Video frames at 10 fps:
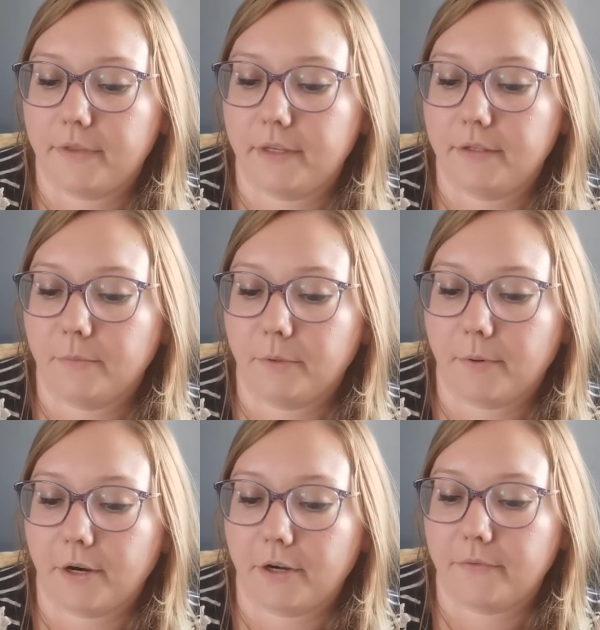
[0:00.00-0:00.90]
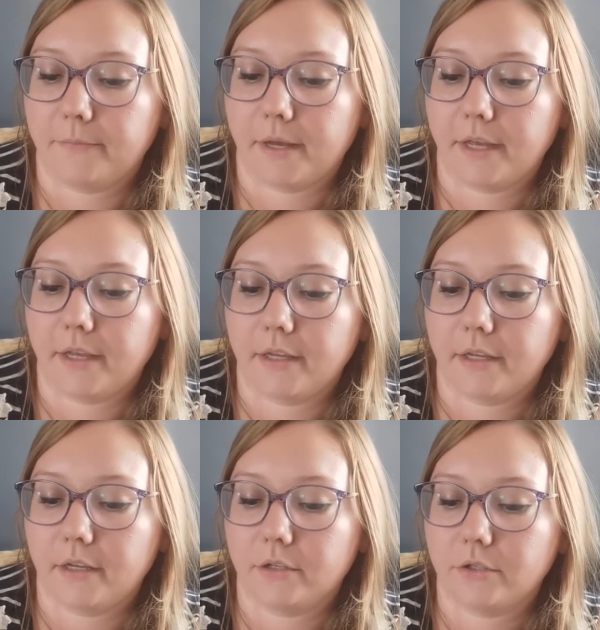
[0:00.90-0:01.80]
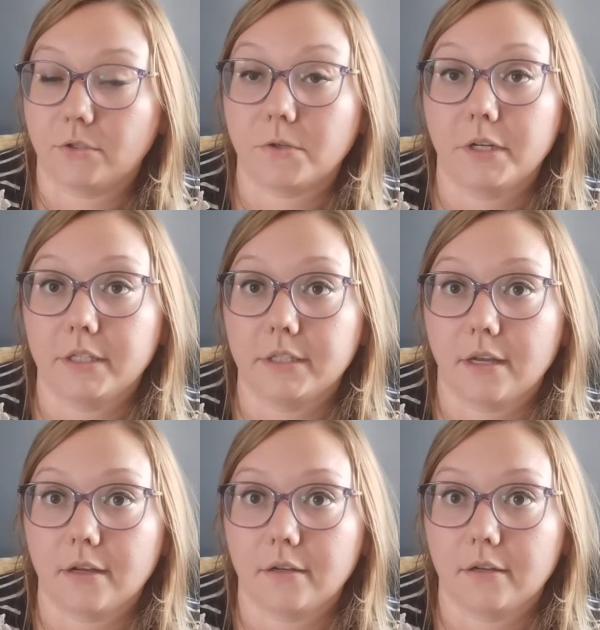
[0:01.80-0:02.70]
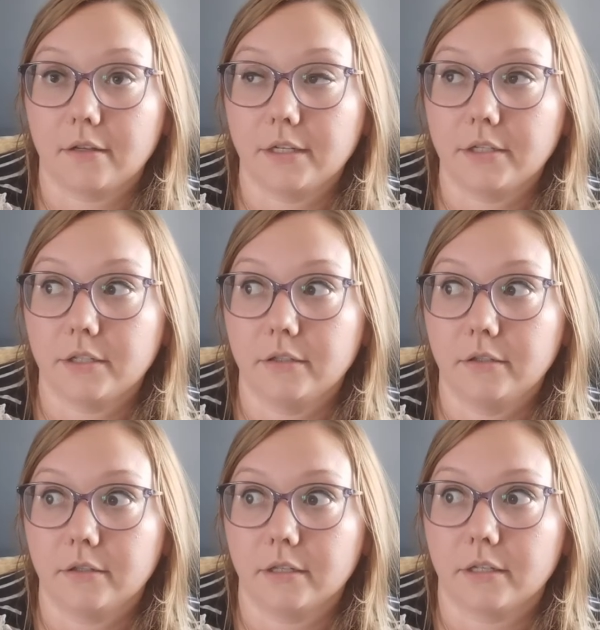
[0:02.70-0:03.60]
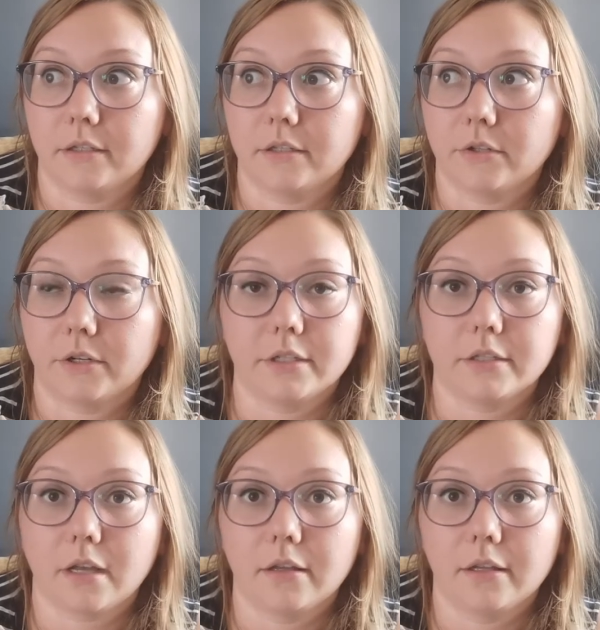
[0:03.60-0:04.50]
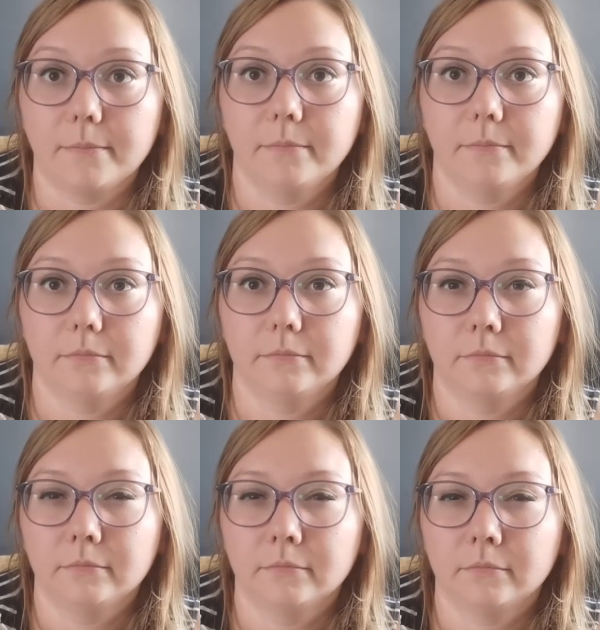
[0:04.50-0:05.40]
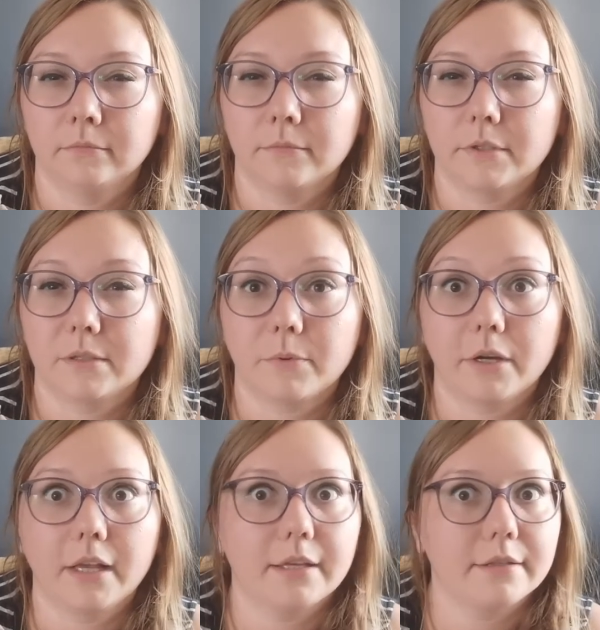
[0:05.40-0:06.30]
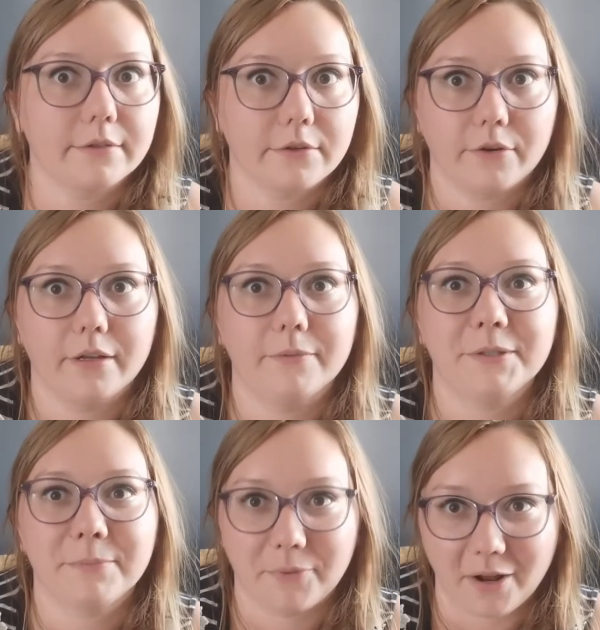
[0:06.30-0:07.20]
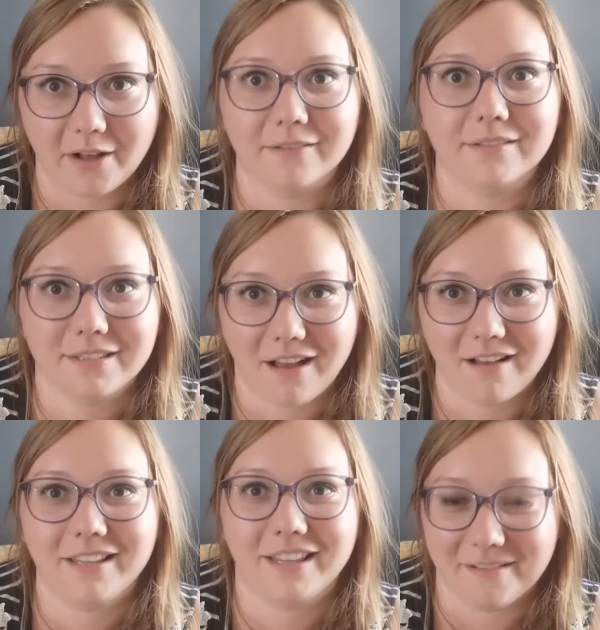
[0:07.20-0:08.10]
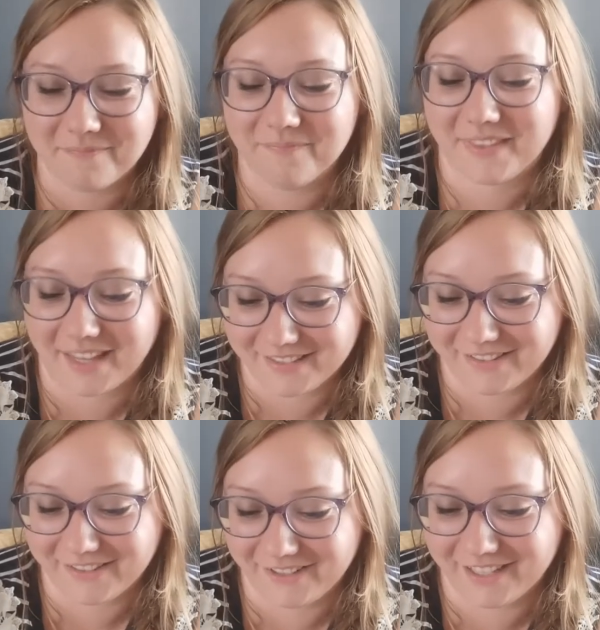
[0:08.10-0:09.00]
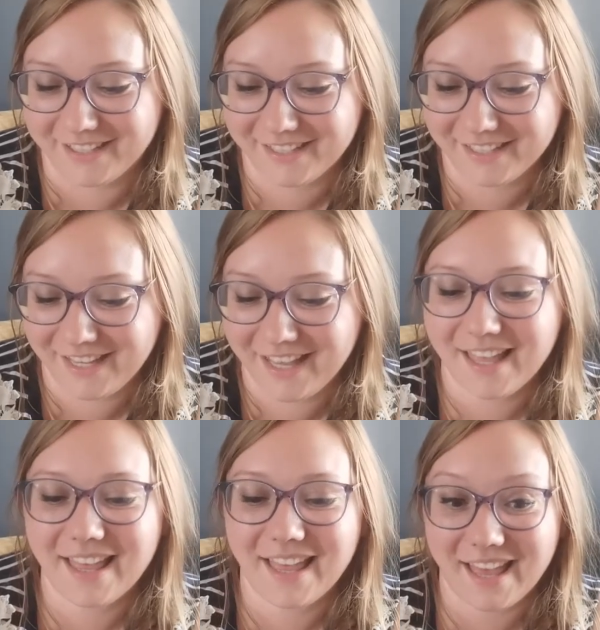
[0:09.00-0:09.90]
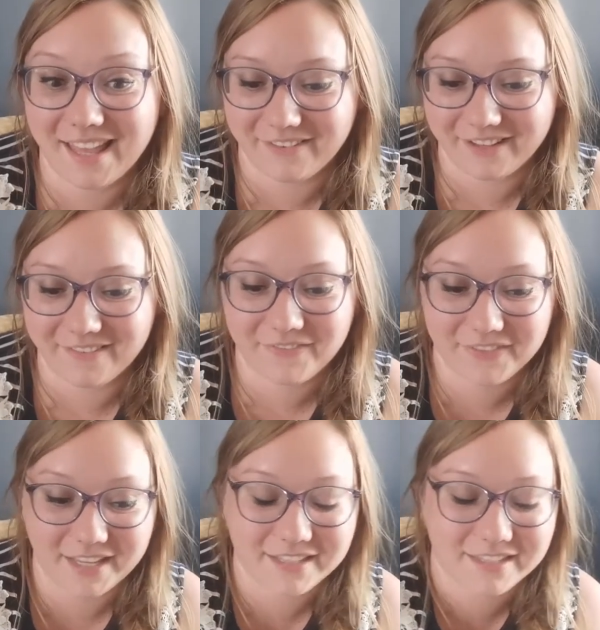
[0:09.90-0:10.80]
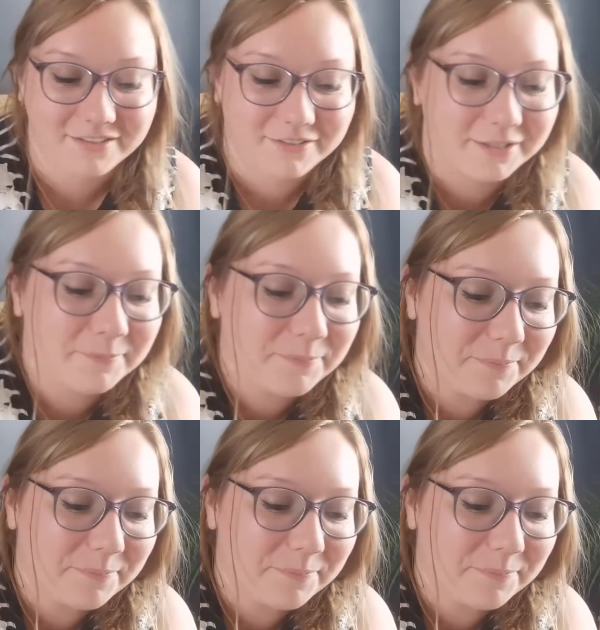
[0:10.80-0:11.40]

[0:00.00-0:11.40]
These were part of my Shorty Sock collection, the Shorty Sock Club. Spring has sprung sock club, that's what it was. Anyway, that's the one.